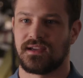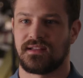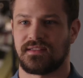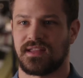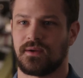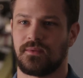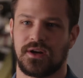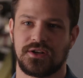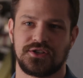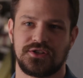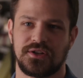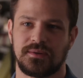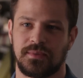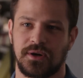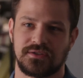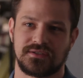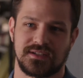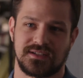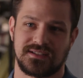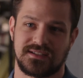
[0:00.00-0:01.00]
They want you to
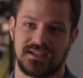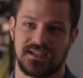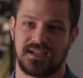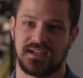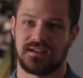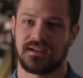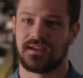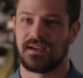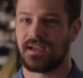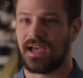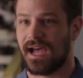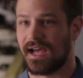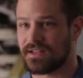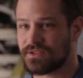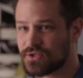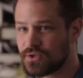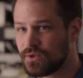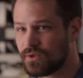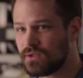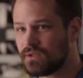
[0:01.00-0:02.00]
both succeed at
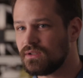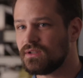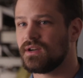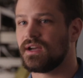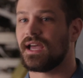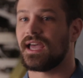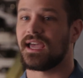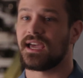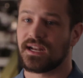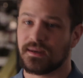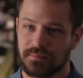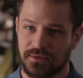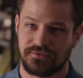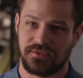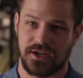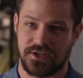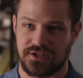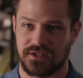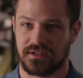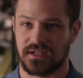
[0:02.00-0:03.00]
school and
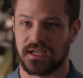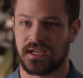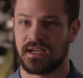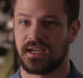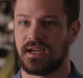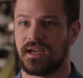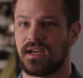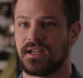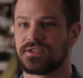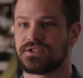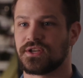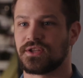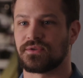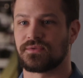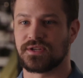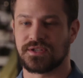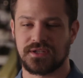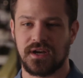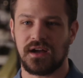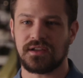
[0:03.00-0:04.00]
professionally. And so the
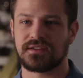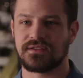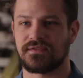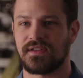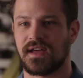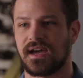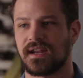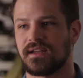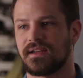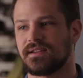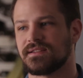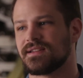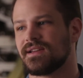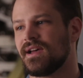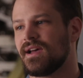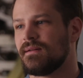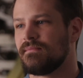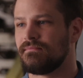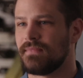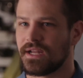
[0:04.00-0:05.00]
result of that is
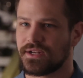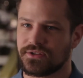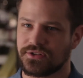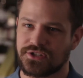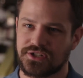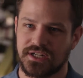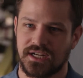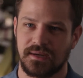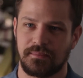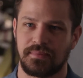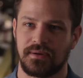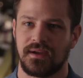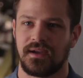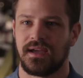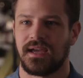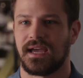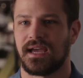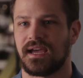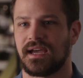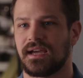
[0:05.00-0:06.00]
mentorship
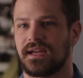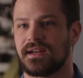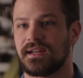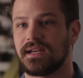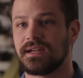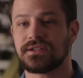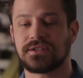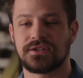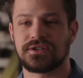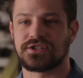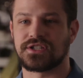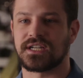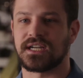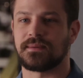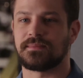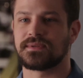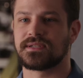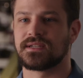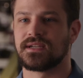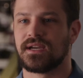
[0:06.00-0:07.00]
and
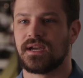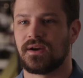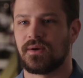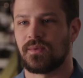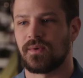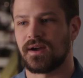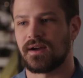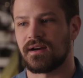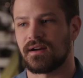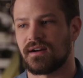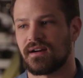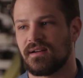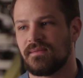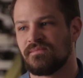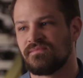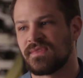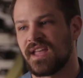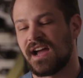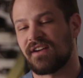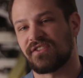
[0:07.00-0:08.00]
internships where
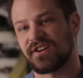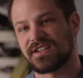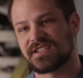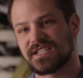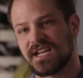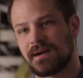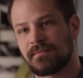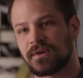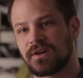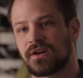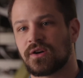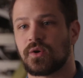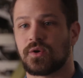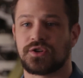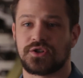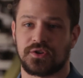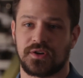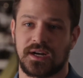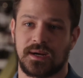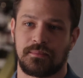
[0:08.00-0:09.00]
every summer or
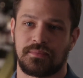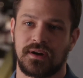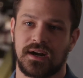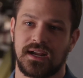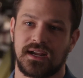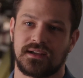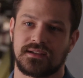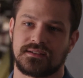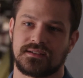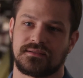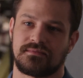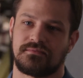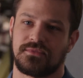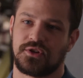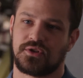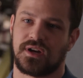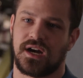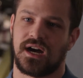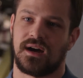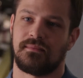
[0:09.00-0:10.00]
during breaks, you
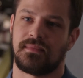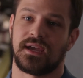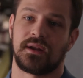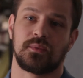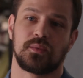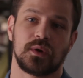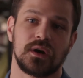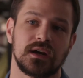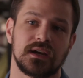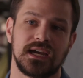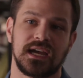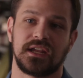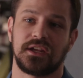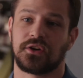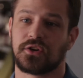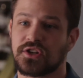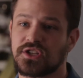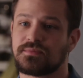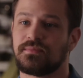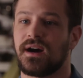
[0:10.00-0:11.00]
come and work at
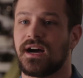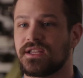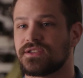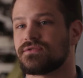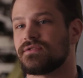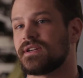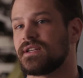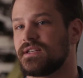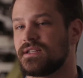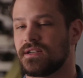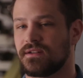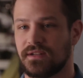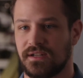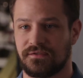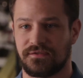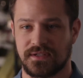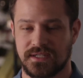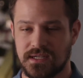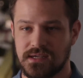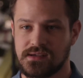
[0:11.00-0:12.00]
your sponsoring DoD
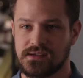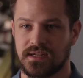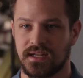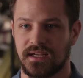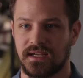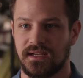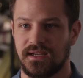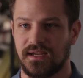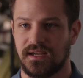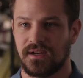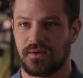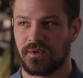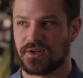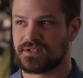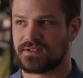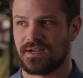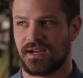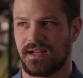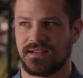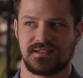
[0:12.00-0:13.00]
facility,
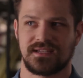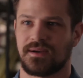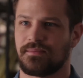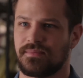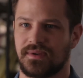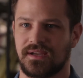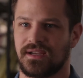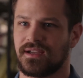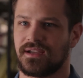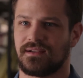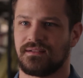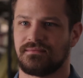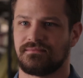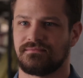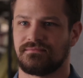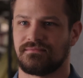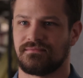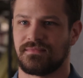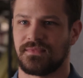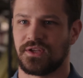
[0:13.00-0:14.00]
which ends up being
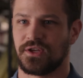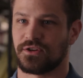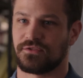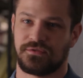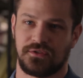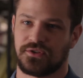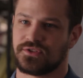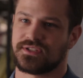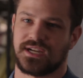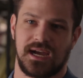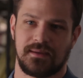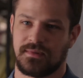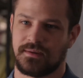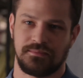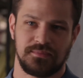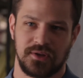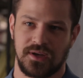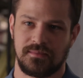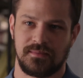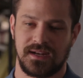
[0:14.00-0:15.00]
your full-time
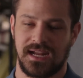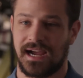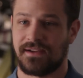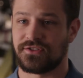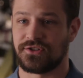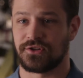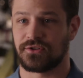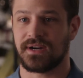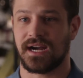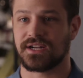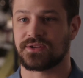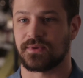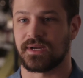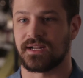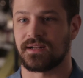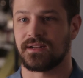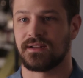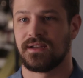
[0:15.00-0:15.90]
employment after you graduate.